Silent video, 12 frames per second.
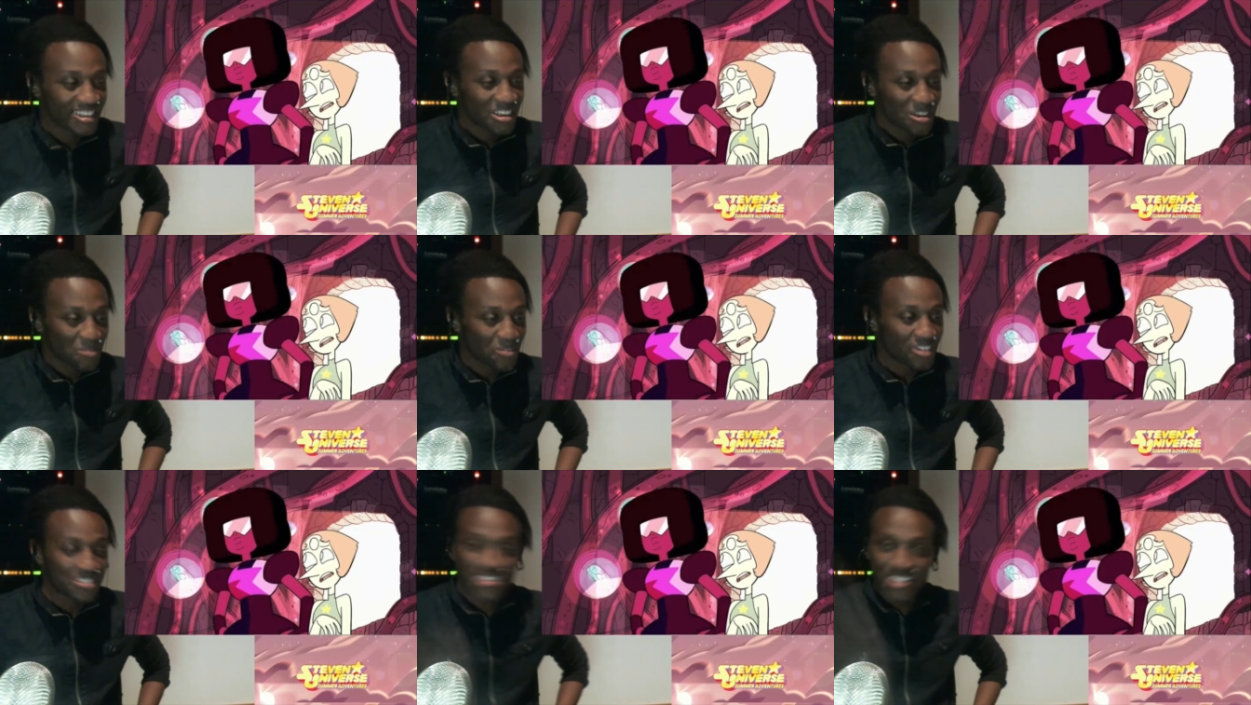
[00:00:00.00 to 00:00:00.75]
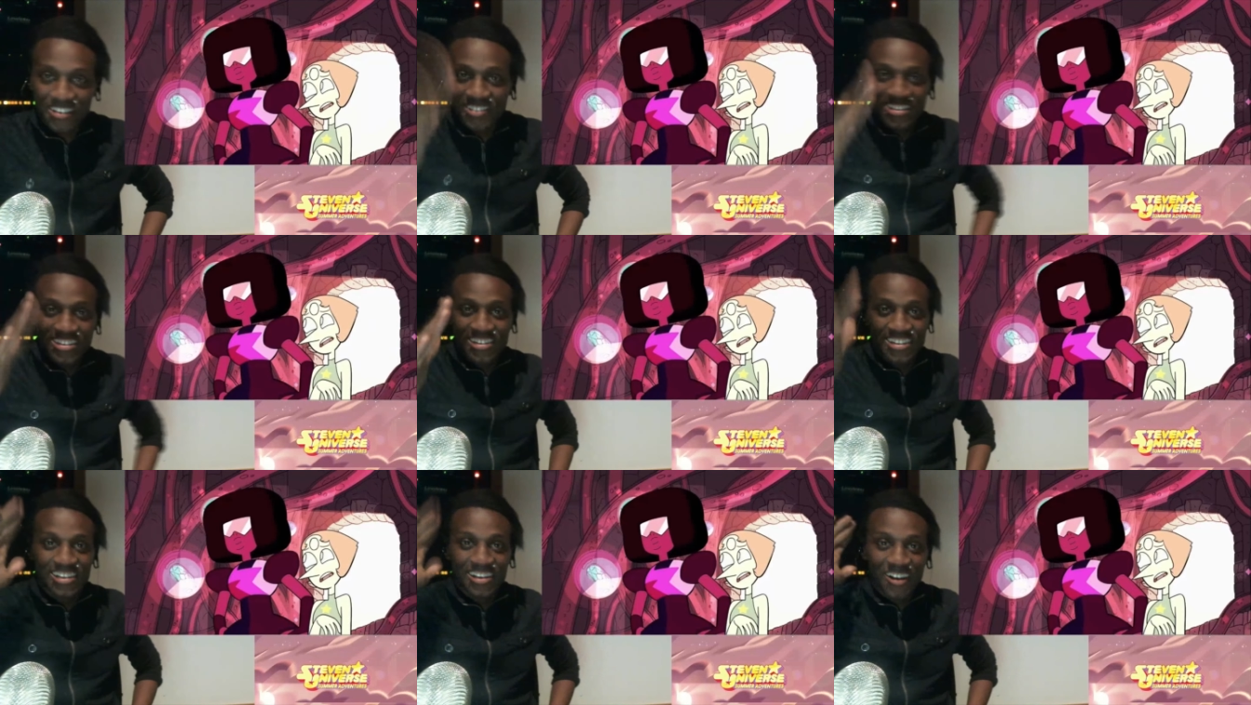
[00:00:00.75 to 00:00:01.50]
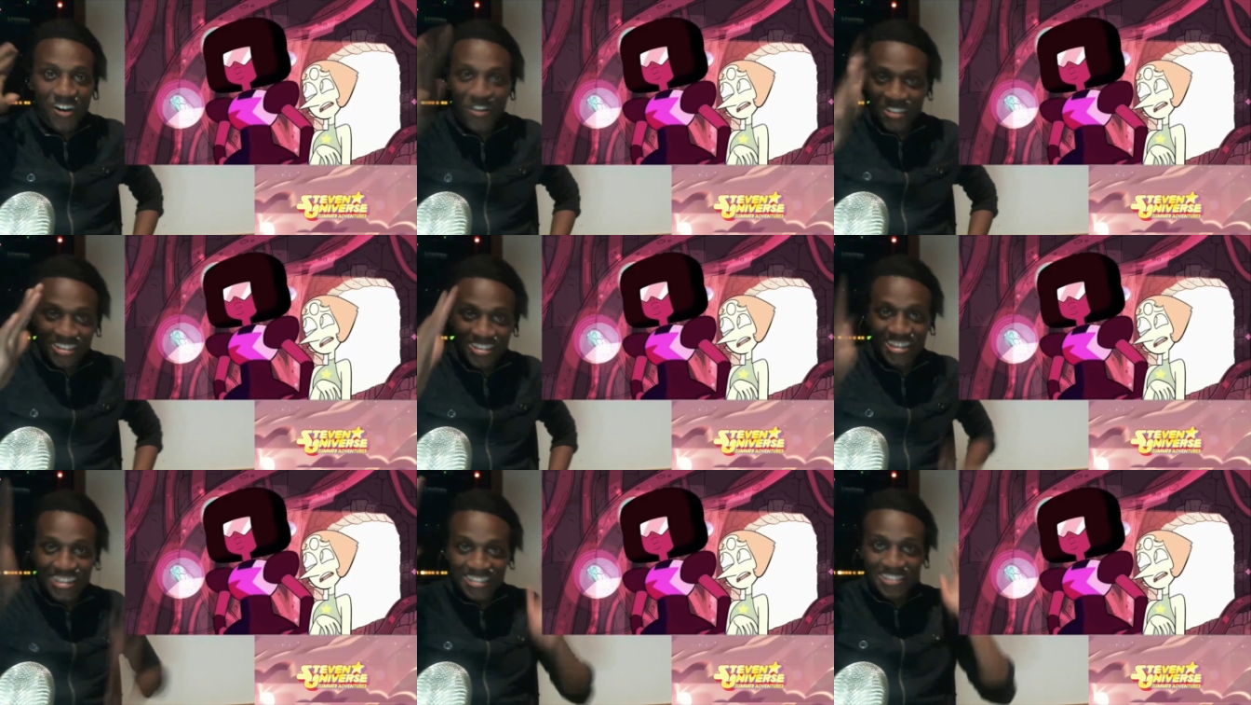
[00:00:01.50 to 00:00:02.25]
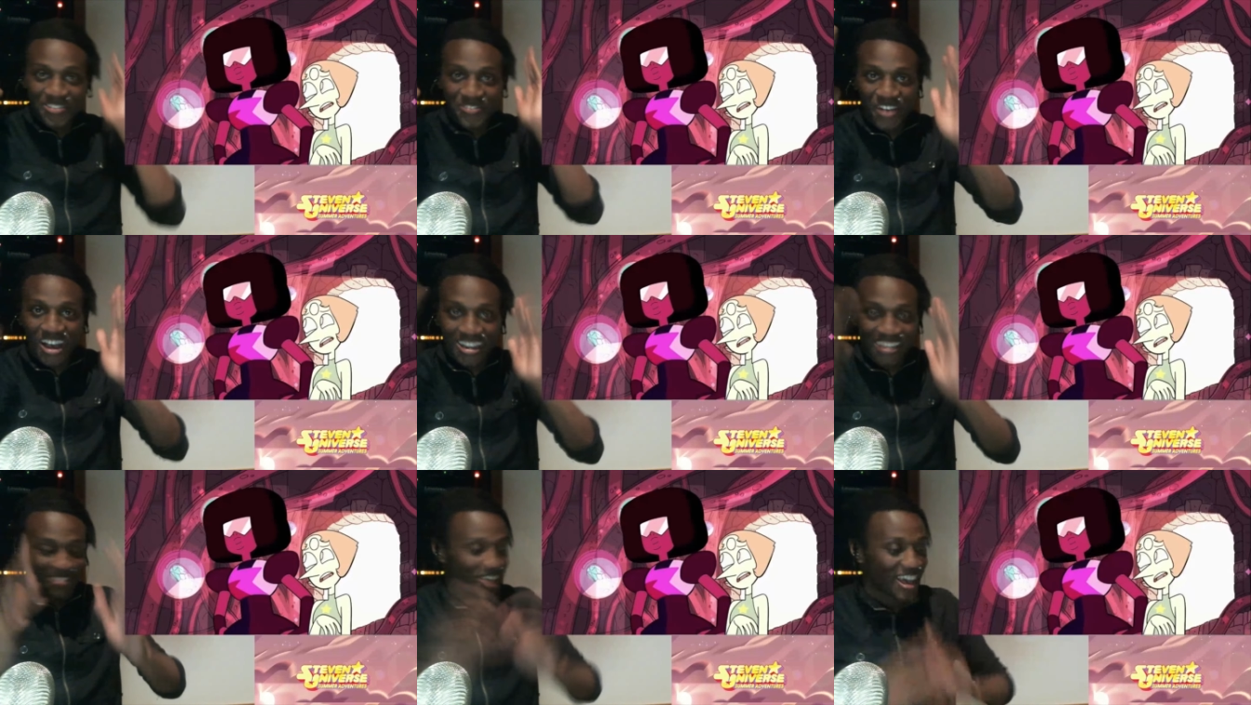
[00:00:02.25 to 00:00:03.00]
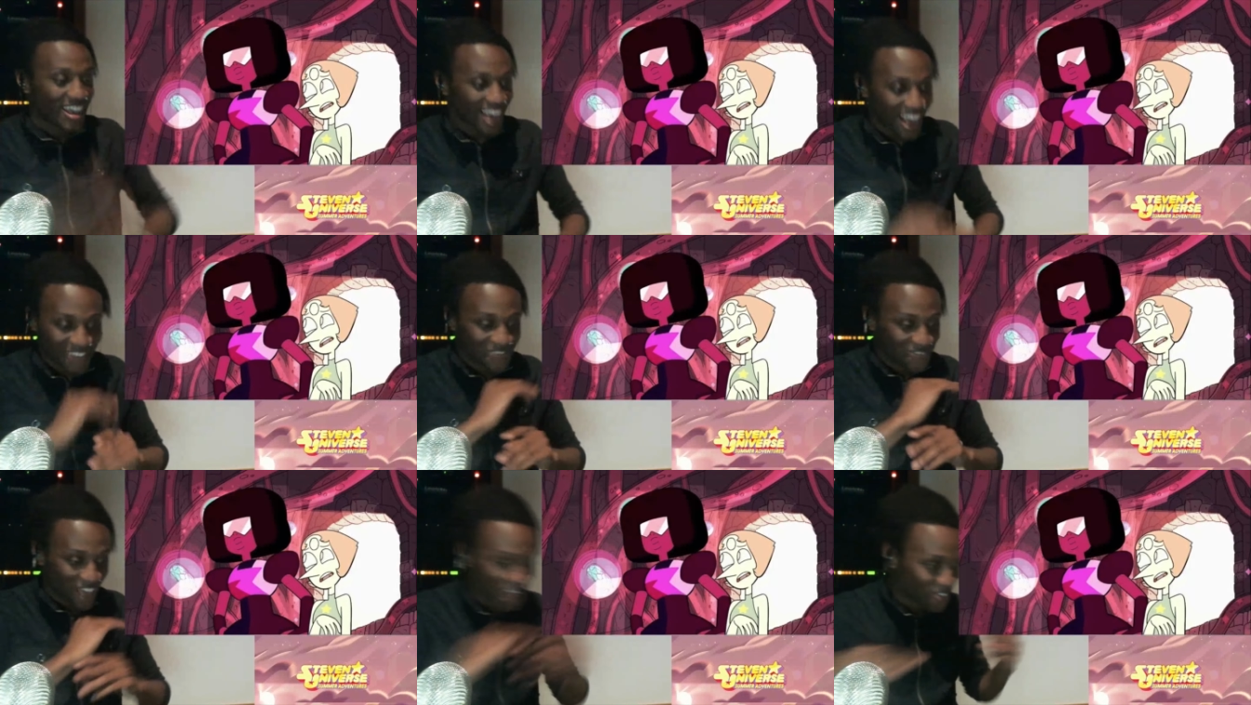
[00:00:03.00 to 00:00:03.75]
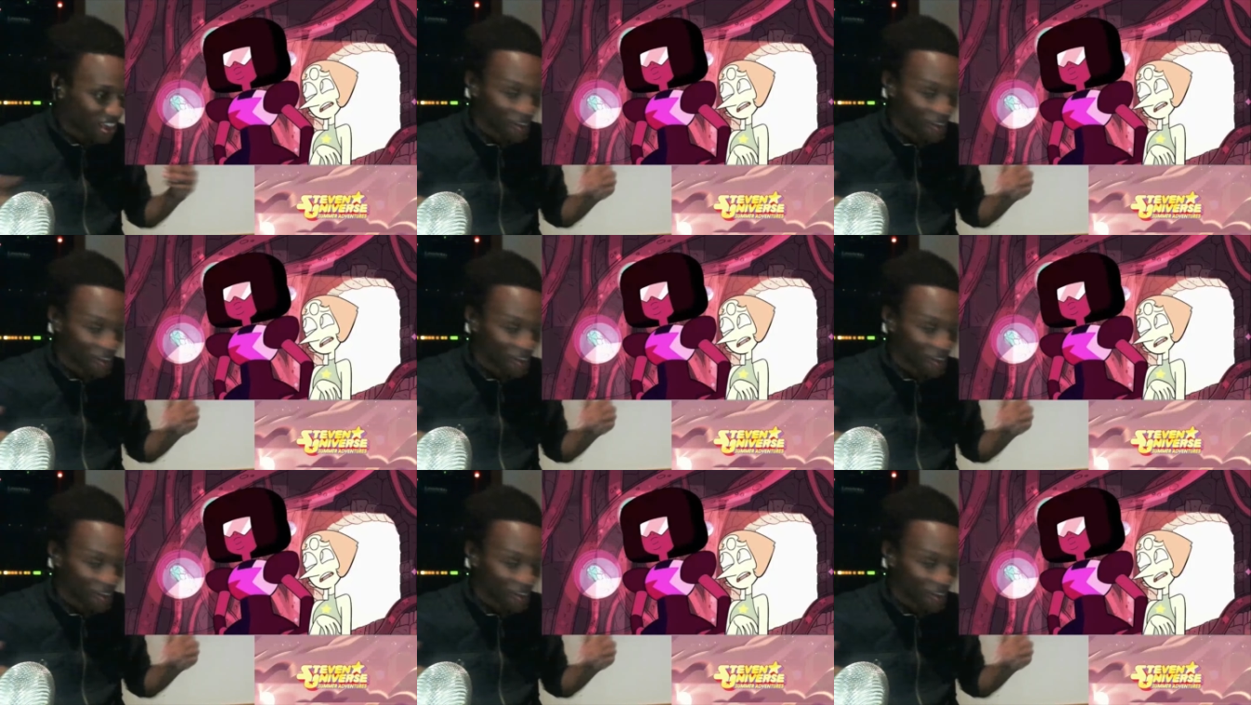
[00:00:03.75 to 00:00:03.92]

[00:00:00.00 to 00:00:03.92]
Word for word: But still, holy shit, Stefani is back. I'm, I'm, I'm